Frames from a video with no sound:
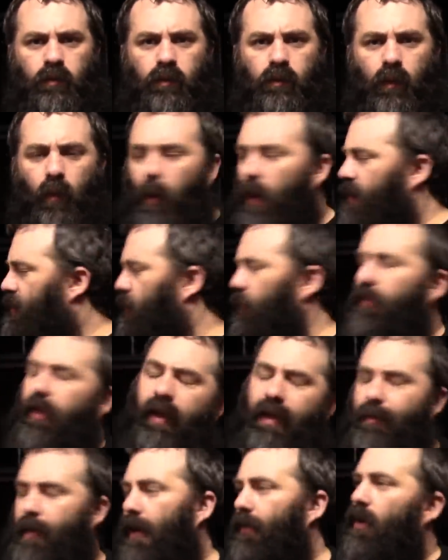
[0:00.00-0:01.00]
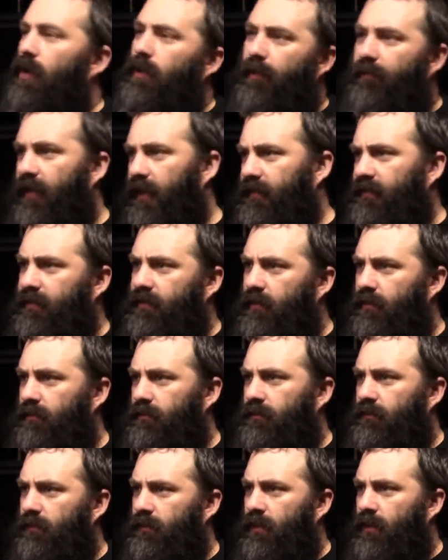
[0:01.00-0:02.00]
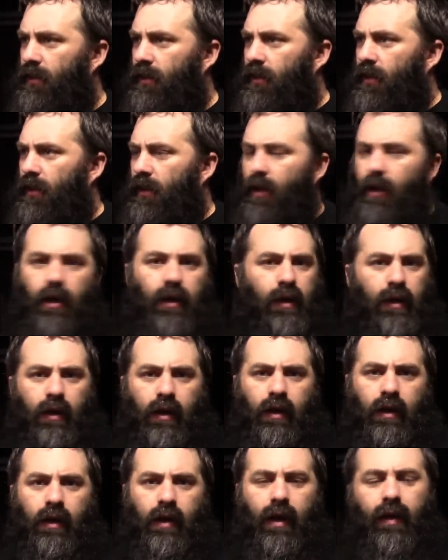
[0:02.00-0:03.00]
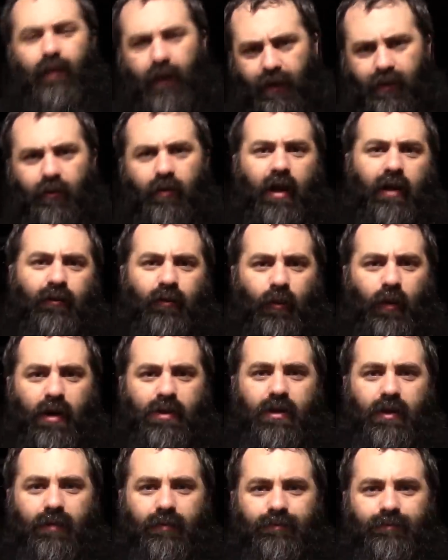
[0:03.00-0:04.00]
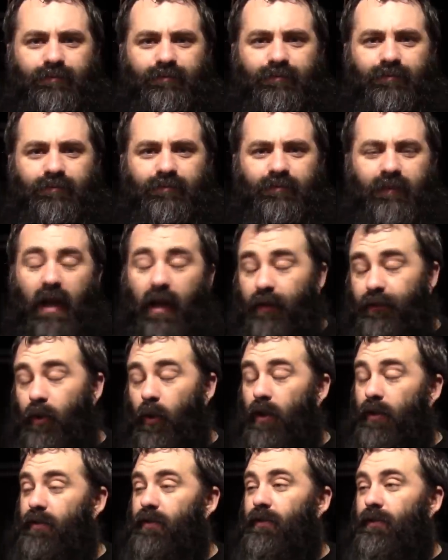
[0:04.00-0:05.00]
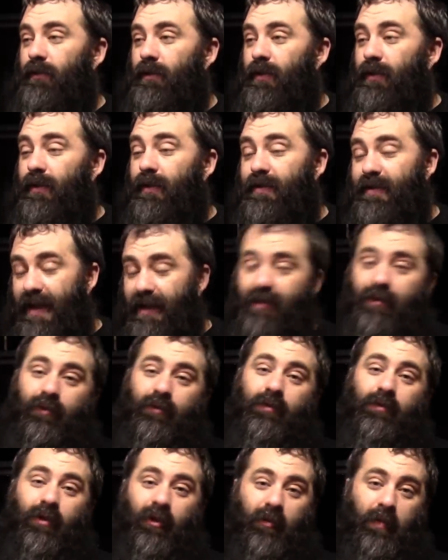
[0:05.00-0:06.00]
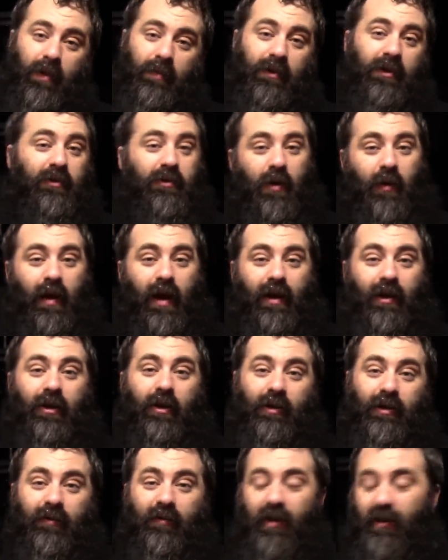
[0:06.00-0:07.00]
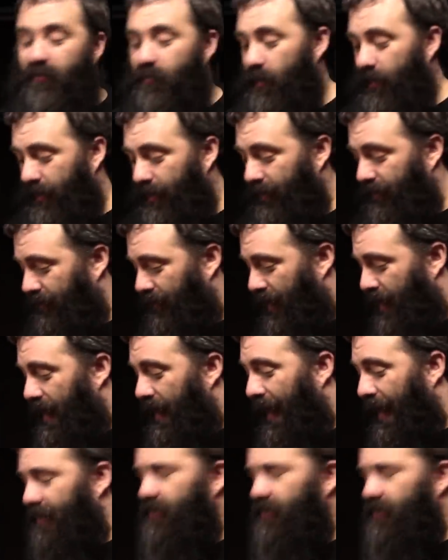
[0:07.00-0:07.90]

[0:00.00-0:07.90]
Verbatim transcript: what you think about all of this. And thank you guys for watching. And of course, thank you to the people who donated all of this because I